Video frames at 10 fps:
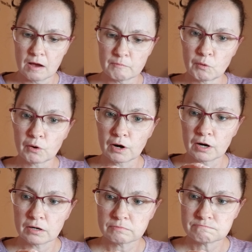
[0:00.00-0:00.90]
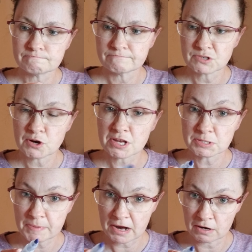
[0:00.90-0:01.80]
more
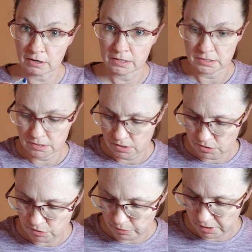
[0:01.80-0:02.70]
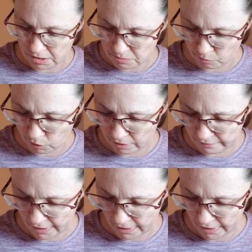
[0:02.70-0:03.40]
transparent, so it is more of a